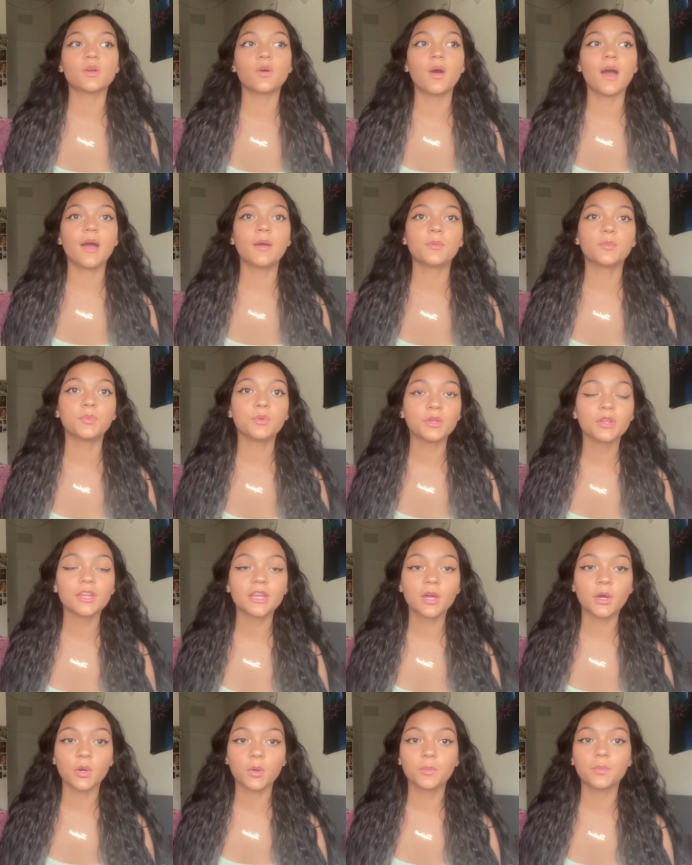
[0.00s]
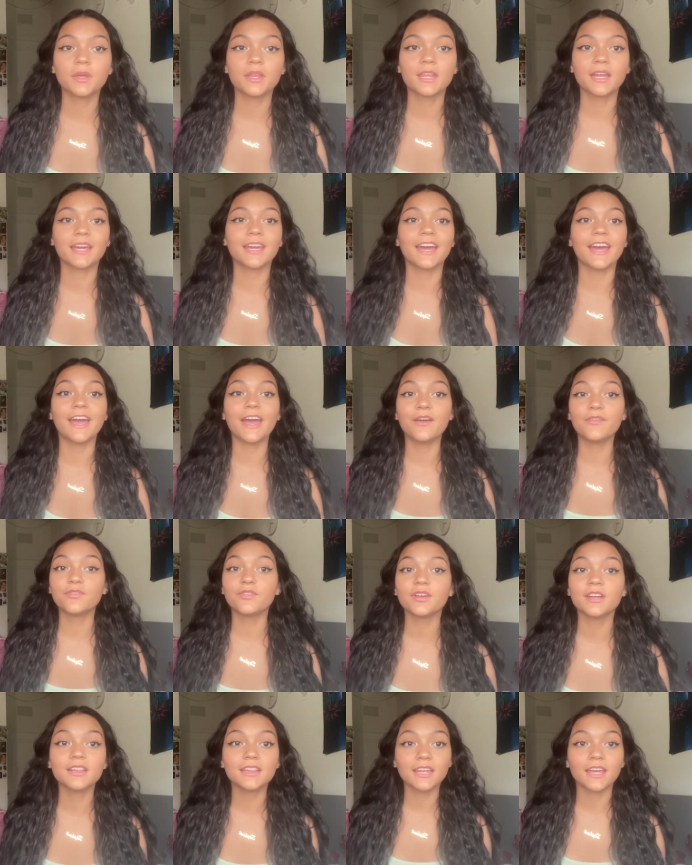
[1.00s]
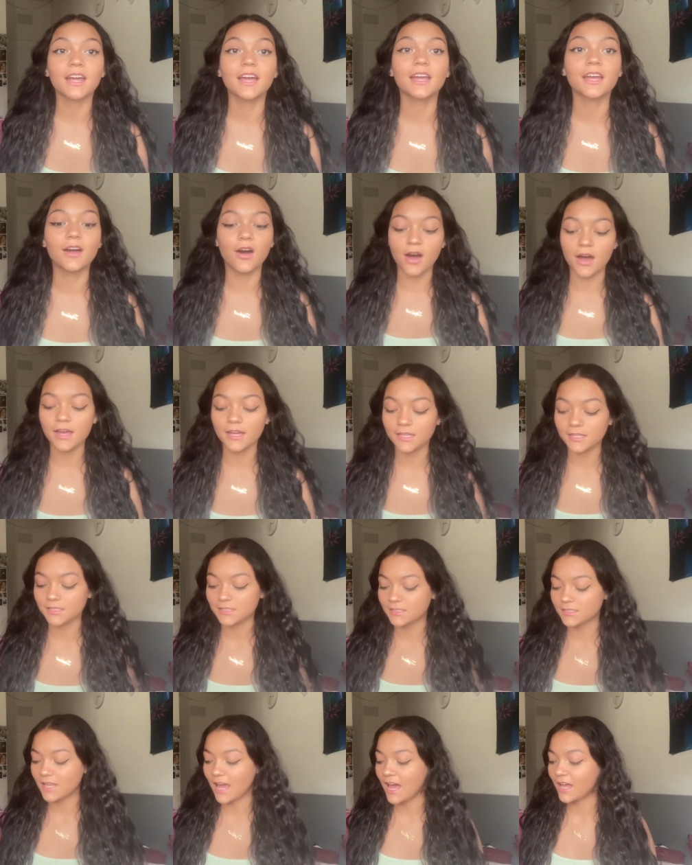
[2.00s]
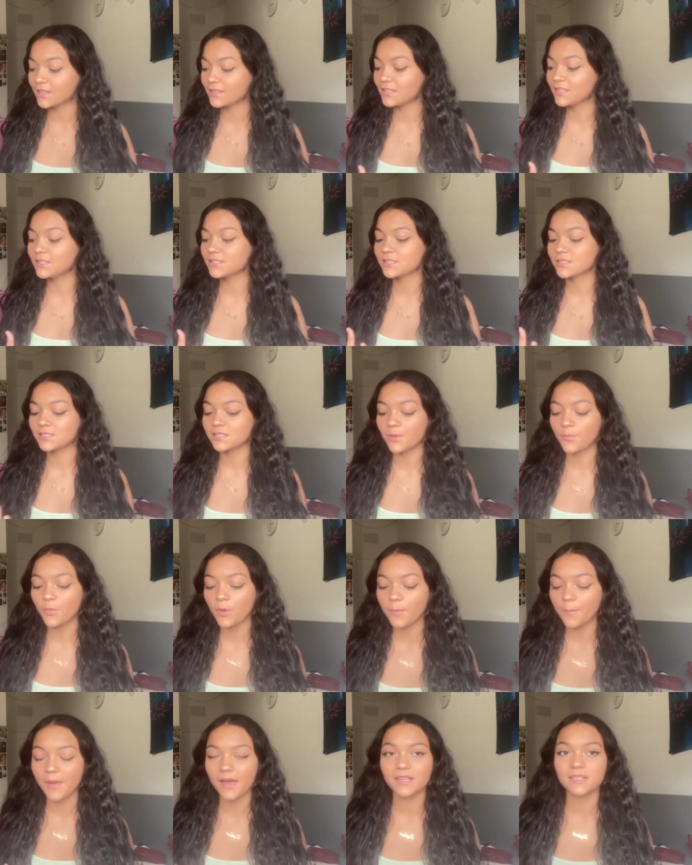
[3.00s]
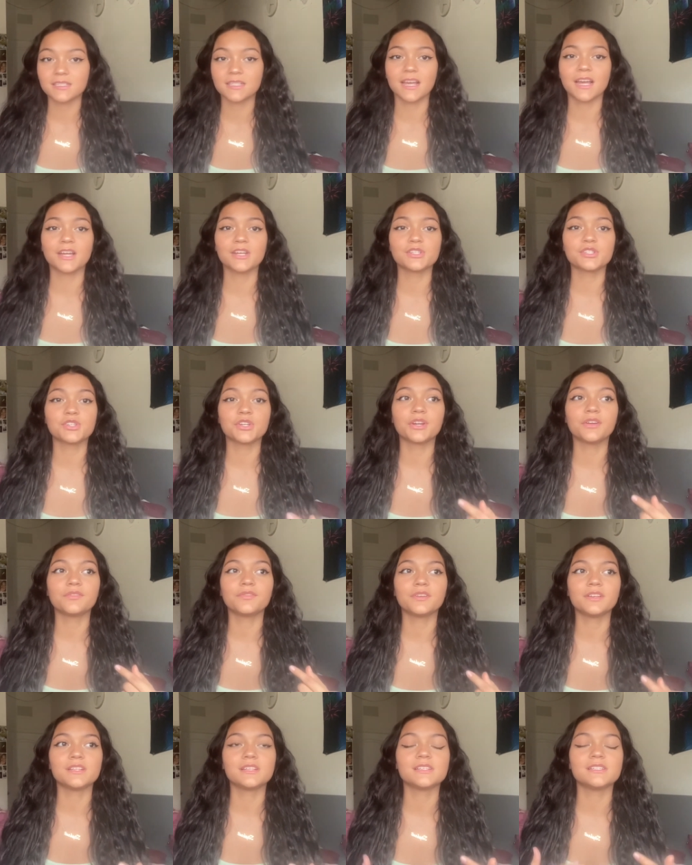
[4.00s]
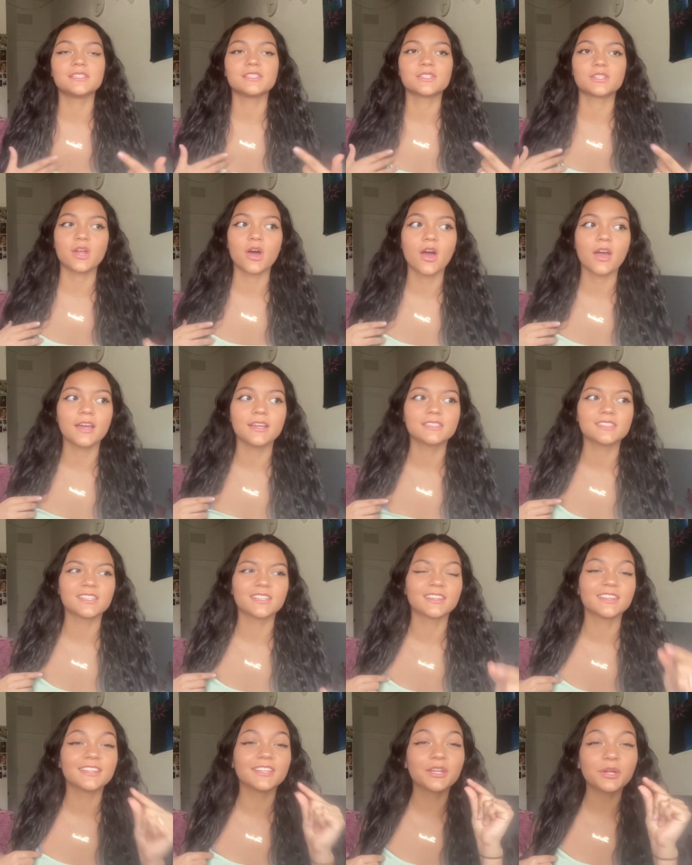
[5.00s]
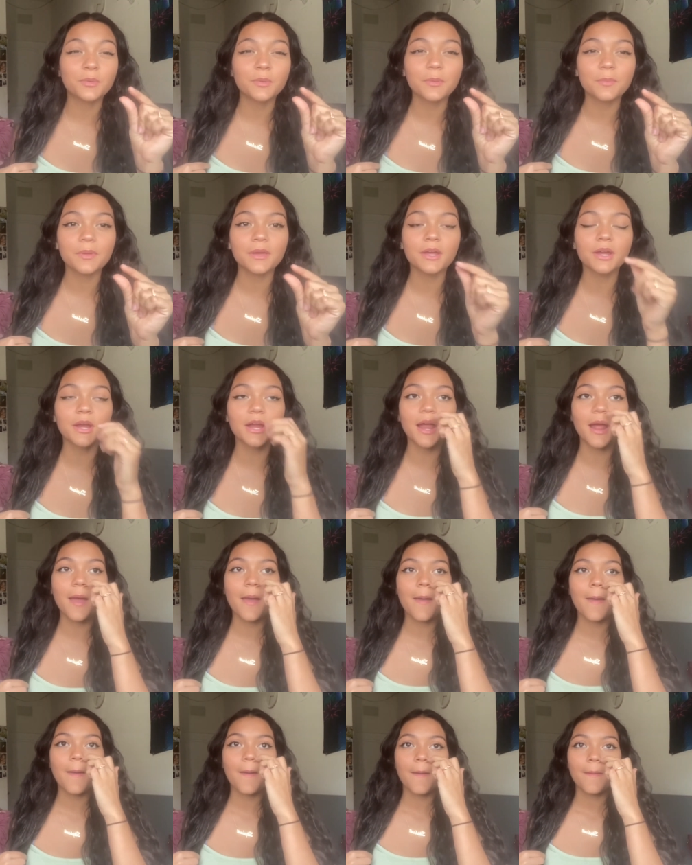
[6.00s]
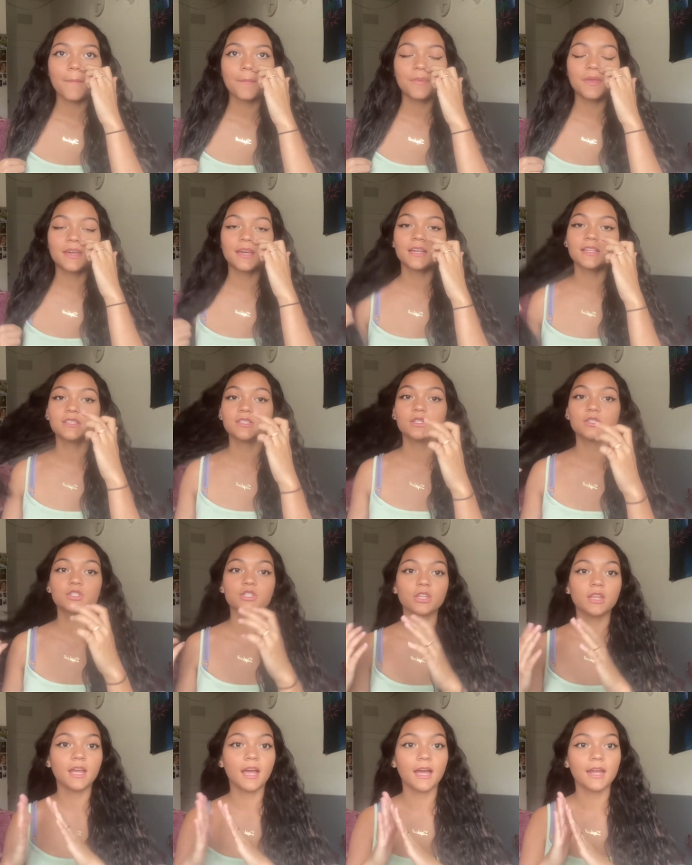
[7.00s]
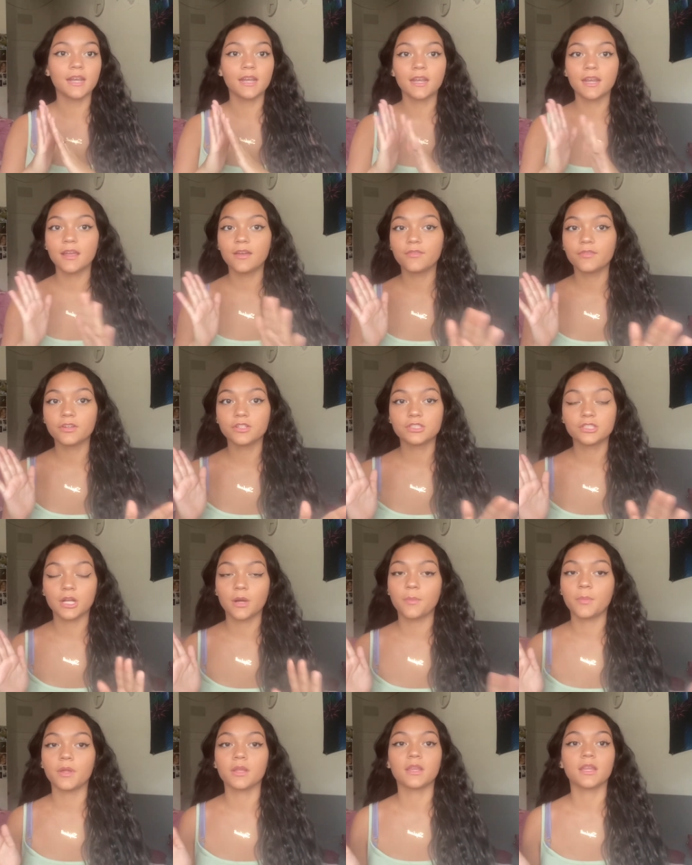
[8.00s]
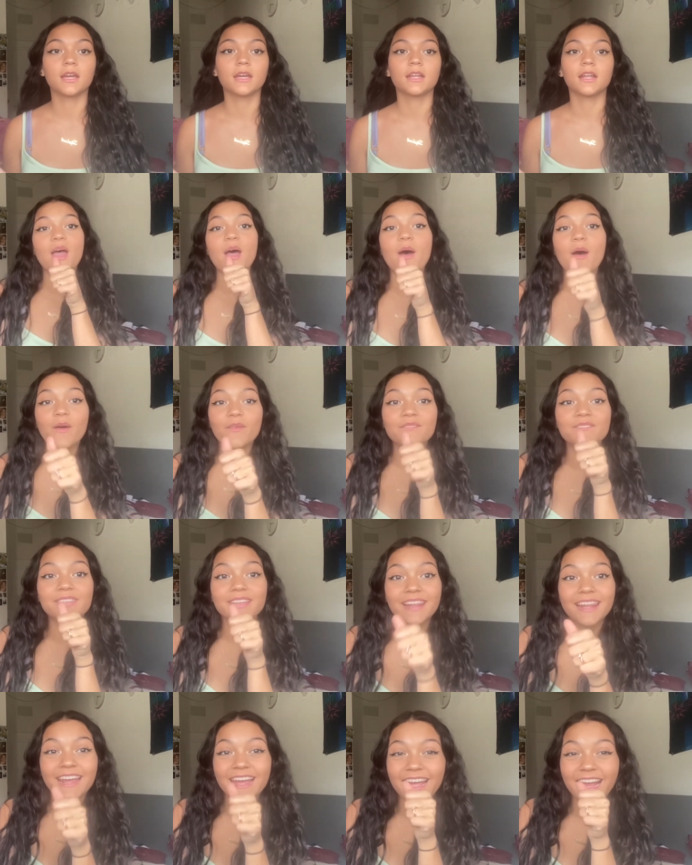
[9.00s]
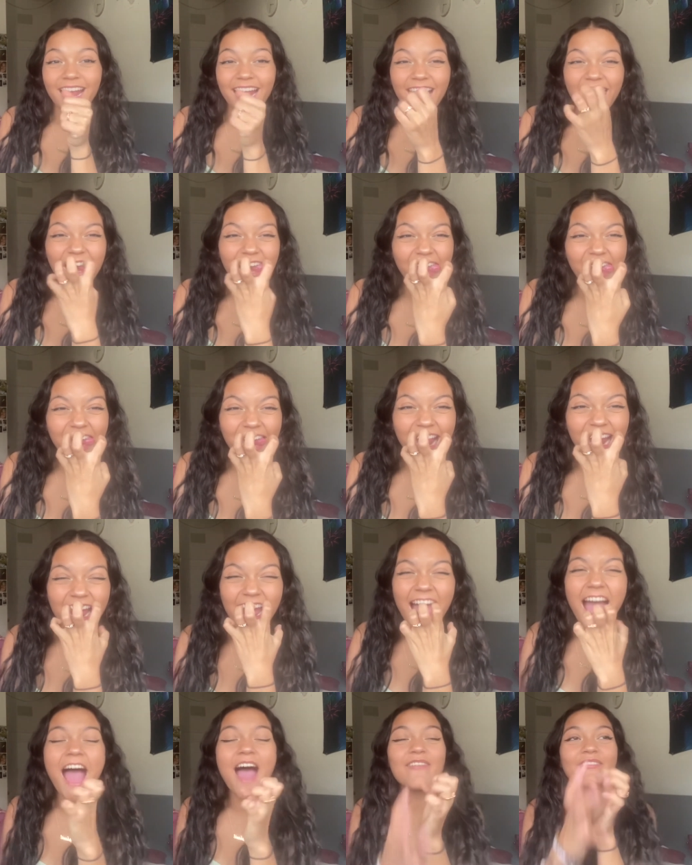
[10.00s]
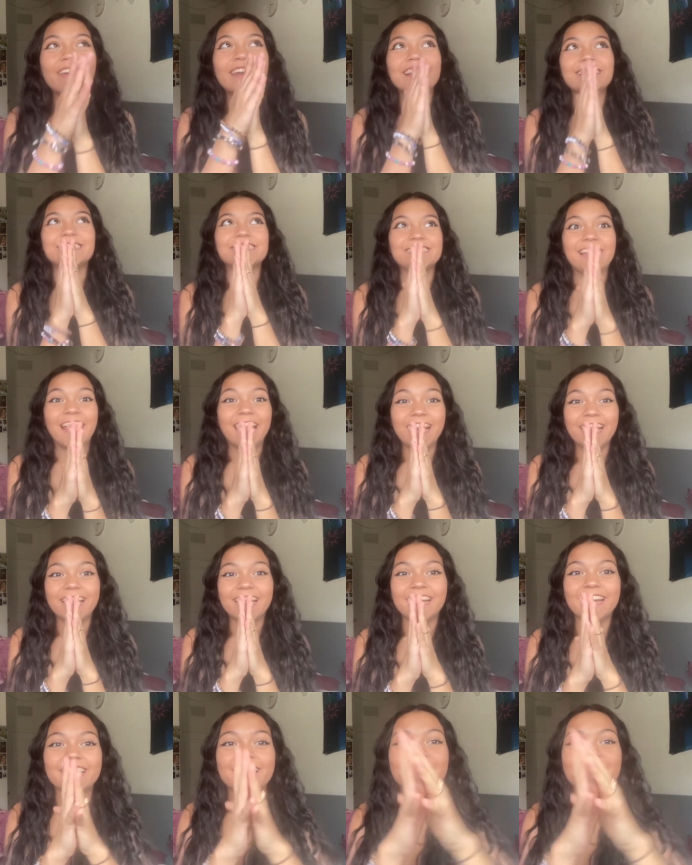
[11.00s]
I'm really hoping like everything I got is at least somewhat my size, or if it's not, it's a little bit bigger, because usually I never shop online. Hopefully, I'm excited.